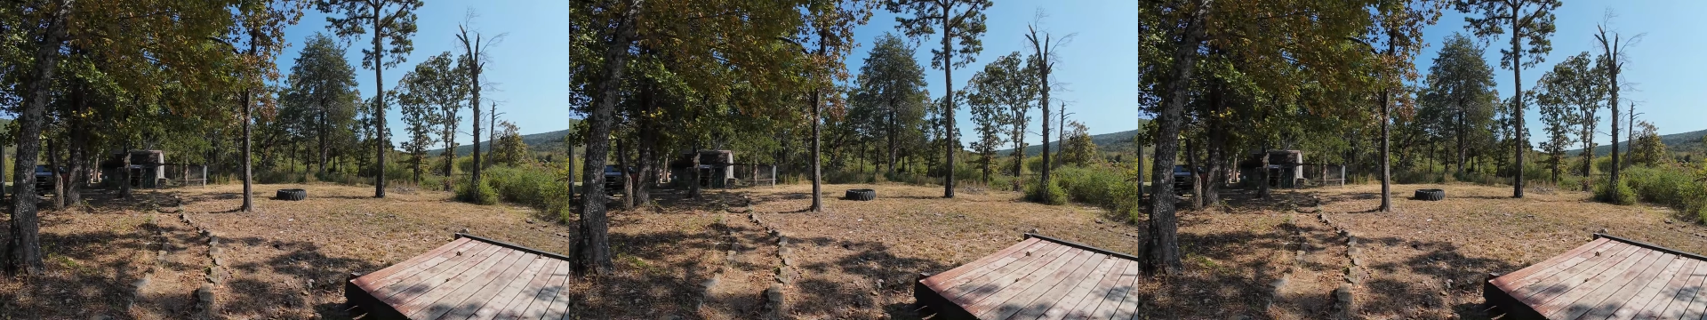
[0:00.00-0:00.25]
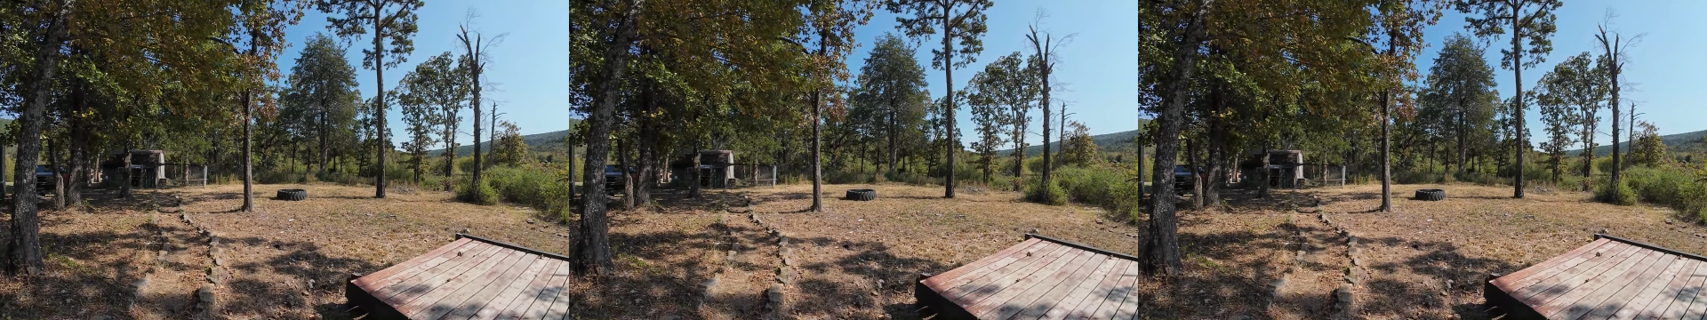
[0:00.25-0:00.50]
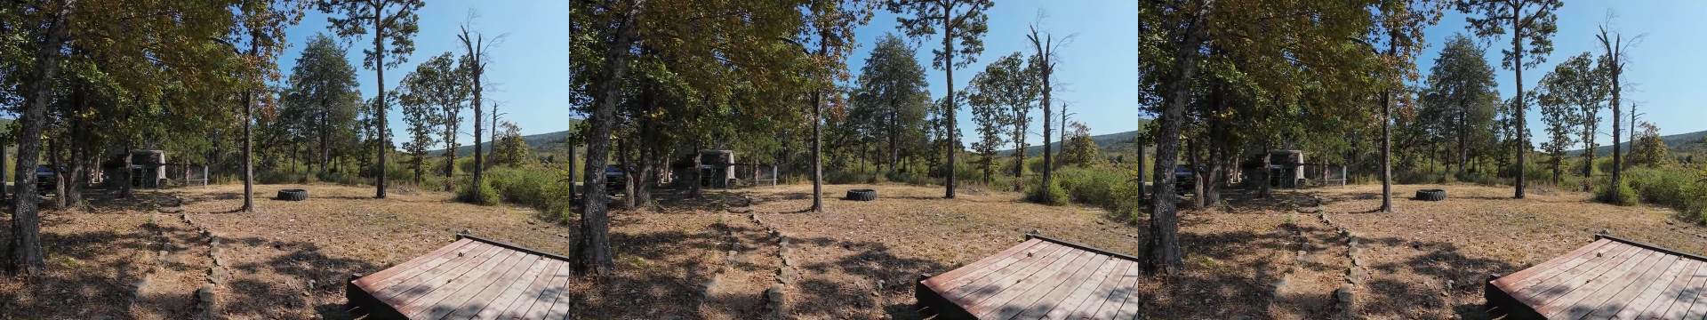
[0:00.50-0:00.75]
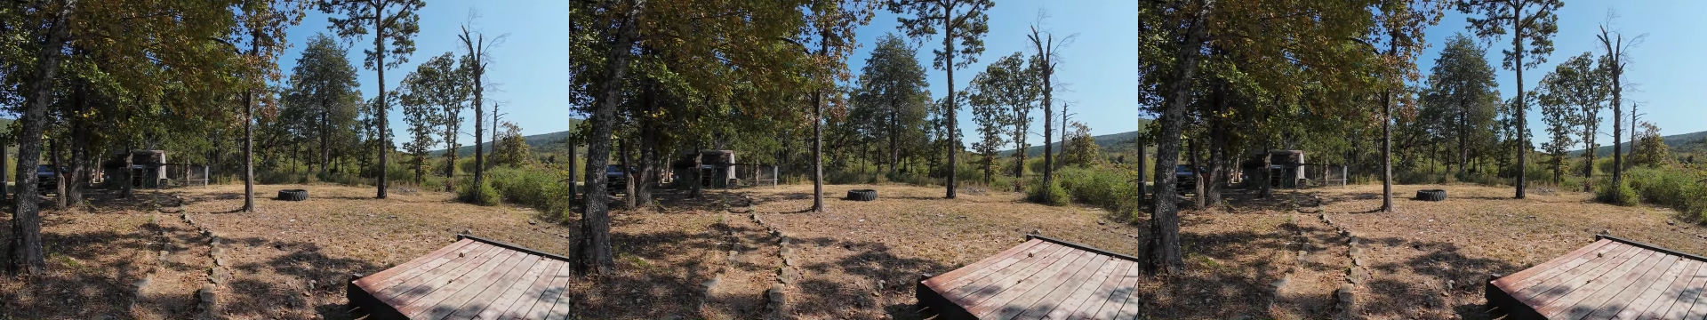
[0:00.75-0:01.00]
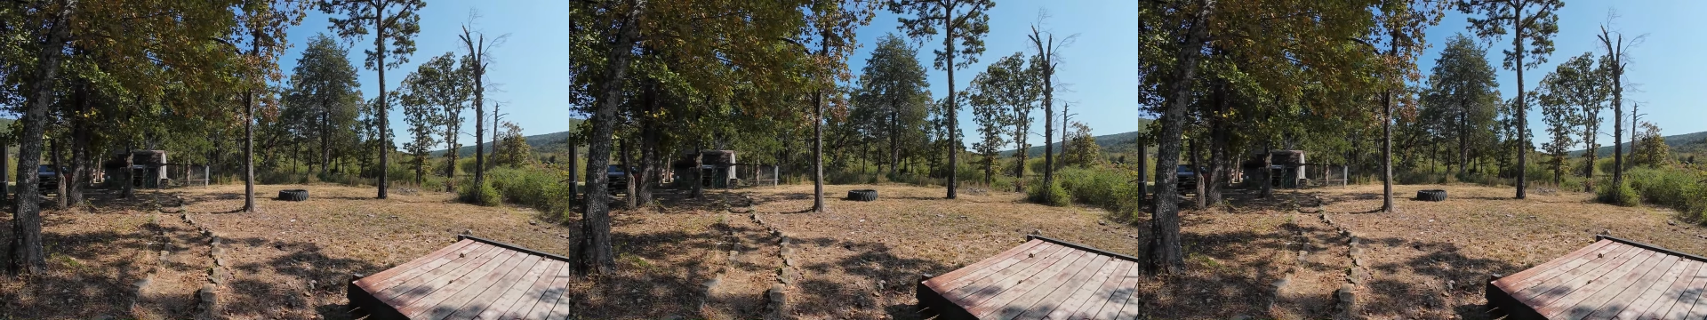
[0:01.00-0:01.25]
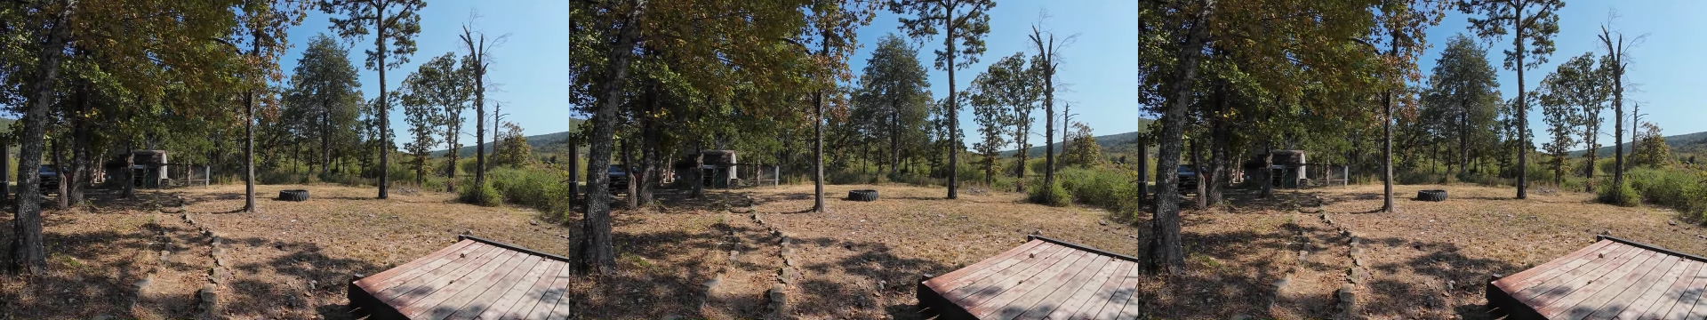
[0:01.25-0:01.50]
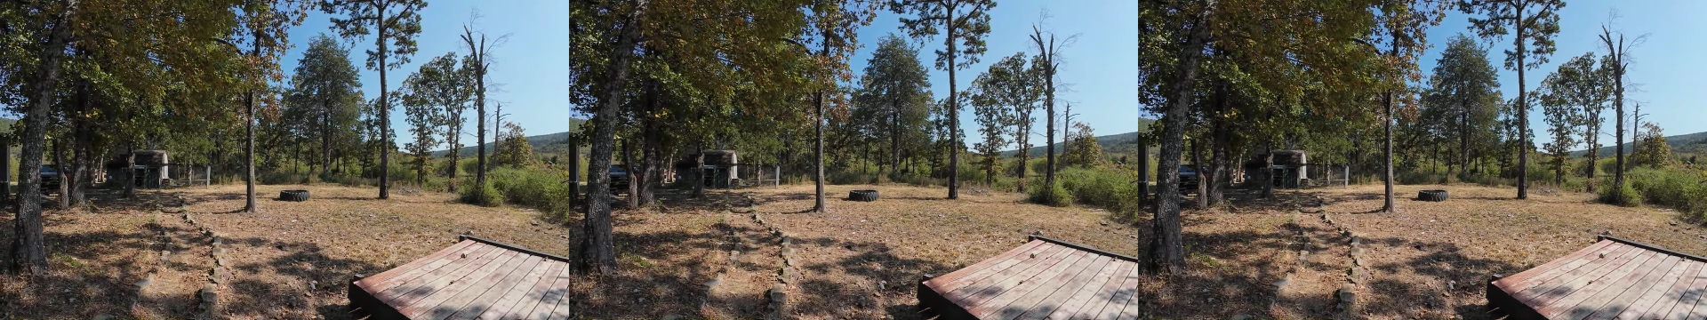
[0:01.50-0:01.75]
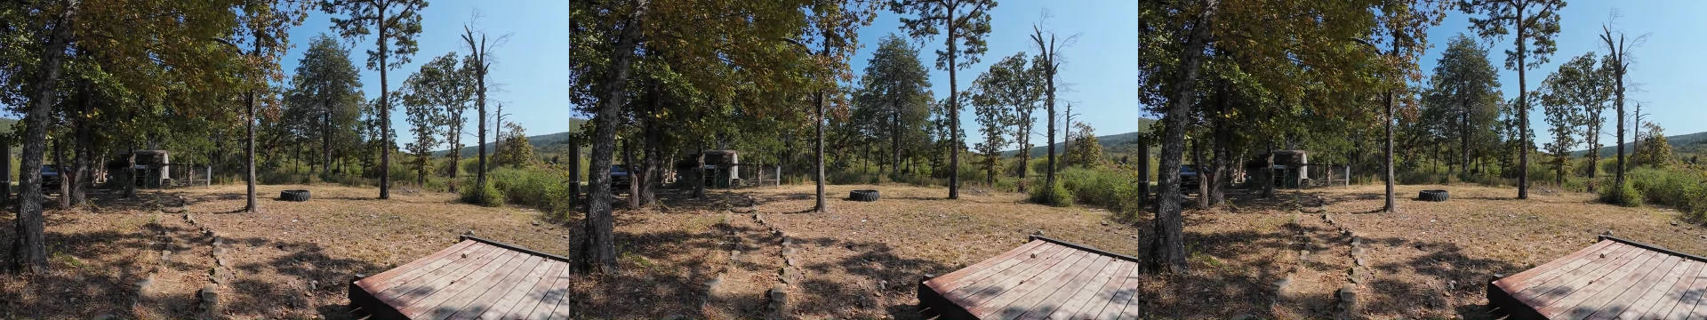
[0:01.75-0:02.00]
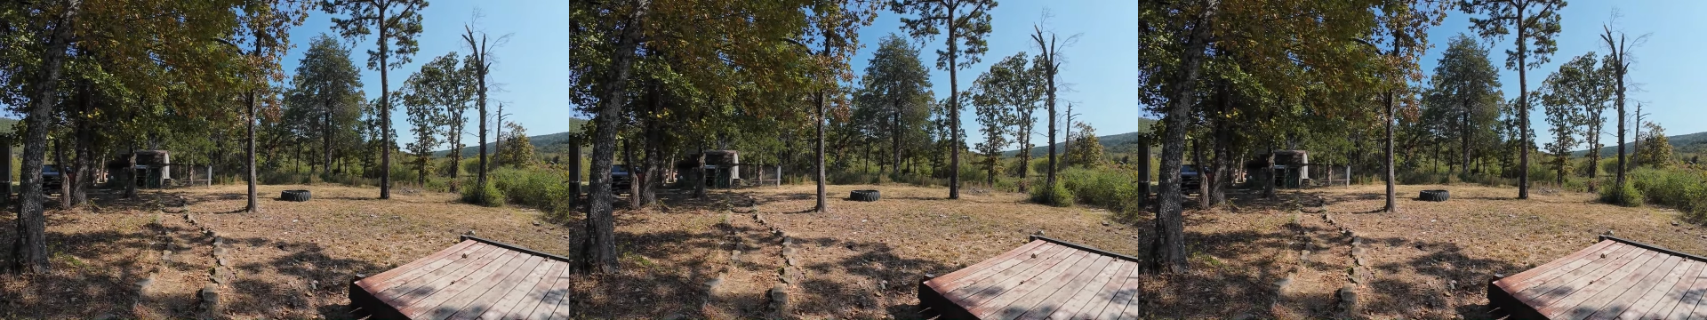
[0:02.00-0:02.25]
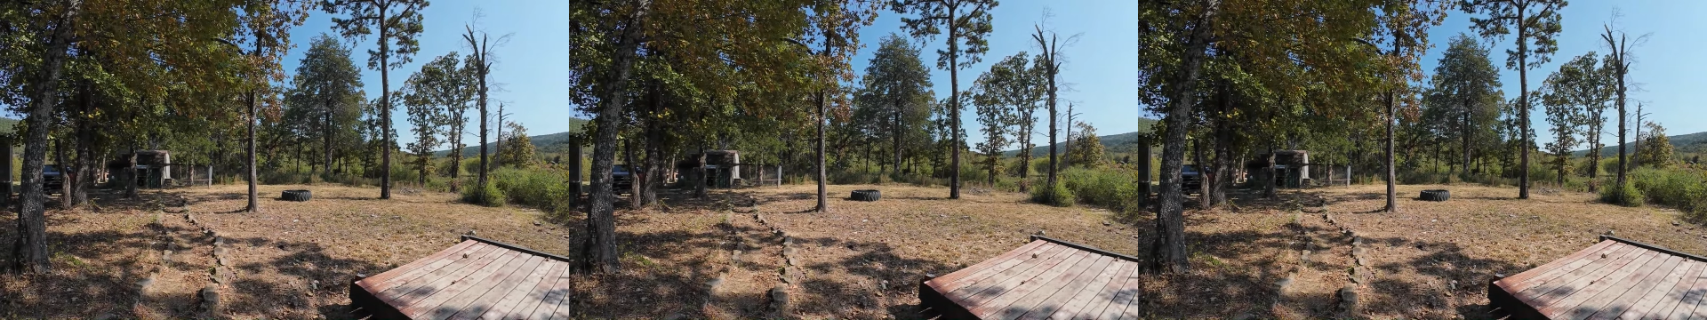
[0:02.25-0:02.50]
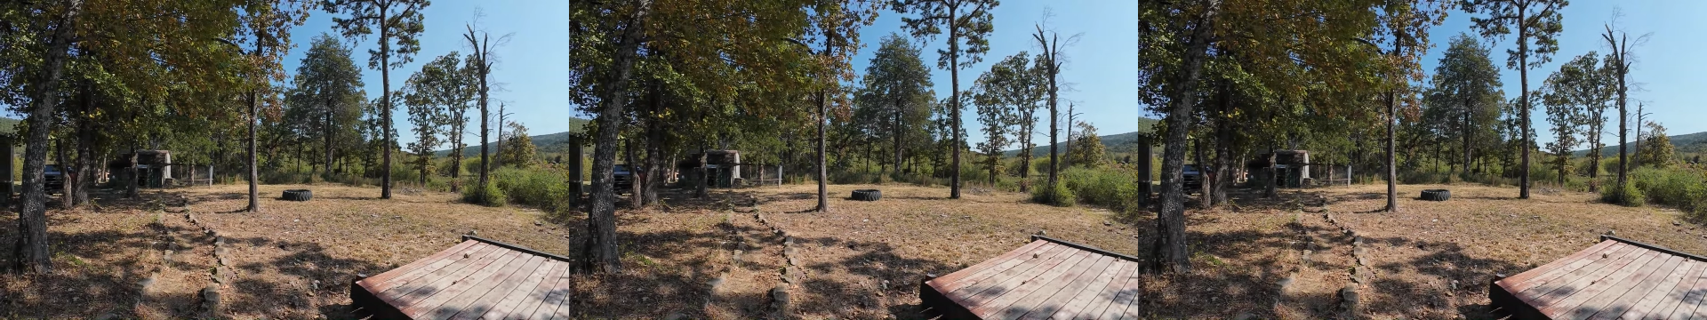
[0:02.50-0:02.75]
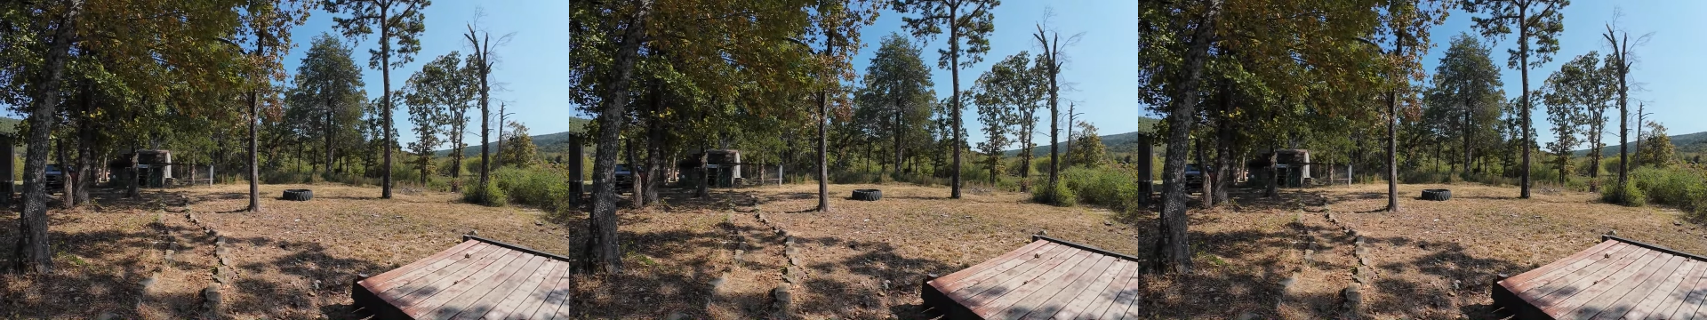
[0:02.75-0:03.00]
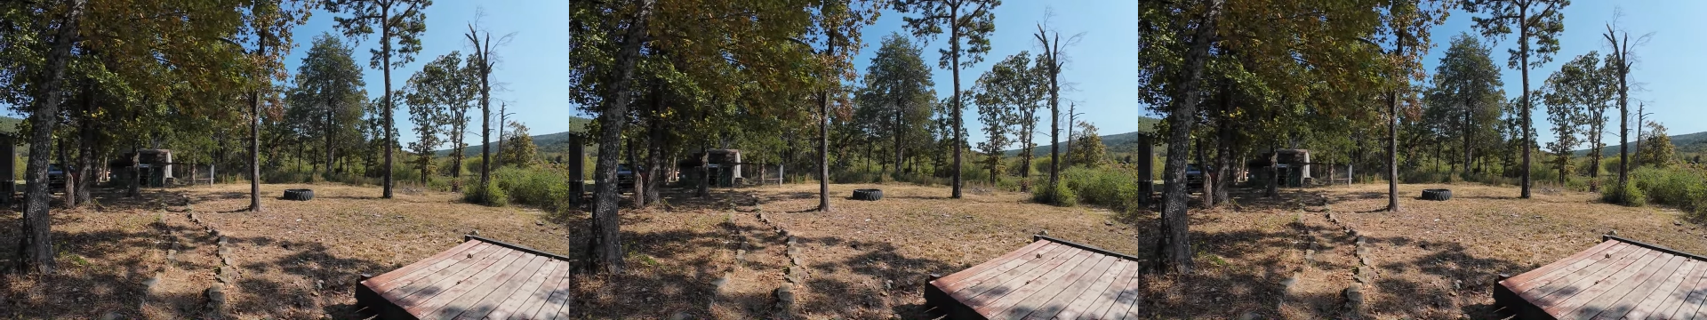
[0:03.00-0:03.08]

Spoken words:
[unreadable: no face in view]